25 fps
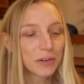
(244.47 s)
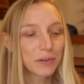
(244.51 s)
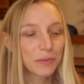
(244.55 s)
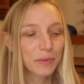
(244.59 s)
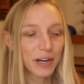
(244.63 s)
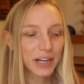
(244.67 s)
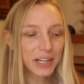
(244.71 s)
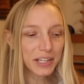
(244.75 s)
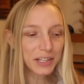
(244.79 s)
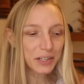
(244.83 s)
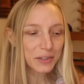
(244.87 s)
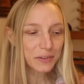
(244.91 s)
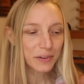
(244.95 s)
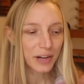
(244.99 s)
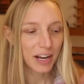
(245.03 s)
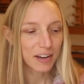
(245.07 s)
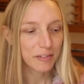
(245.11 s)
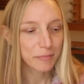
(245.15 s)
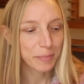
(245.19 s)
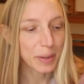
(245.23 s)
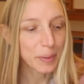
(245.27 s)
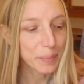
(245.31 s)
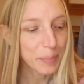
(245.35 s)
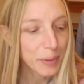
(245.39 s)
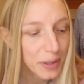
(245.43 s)
regular
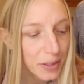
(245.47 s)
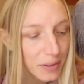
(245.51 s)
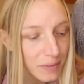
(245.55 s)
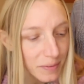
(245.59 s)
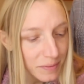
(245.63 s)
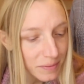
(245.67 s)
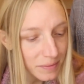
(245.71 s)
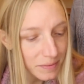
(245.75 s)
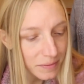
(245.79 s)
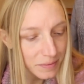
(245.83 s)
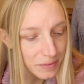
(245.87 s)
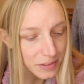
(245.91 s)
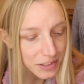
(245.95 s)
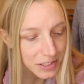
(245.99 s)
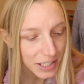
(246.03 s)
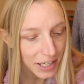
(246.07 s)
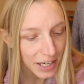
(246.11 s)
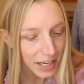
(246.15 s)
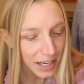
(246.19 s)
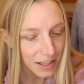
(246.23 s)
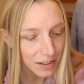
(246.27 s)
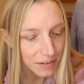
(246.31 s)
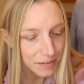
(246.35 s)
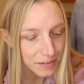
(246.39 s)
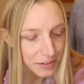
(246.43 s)
graph paper, which I
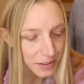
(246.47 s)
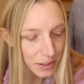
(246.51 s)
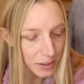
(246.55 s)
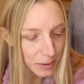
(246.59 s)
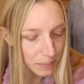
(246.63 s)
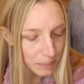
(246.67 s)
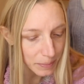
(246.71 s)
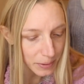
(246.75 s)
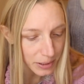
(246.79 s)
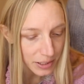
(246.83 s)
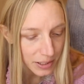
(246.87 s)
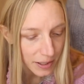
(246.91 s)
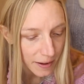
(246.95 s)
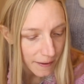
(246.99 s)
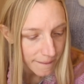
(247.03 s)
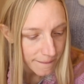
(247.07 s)
have some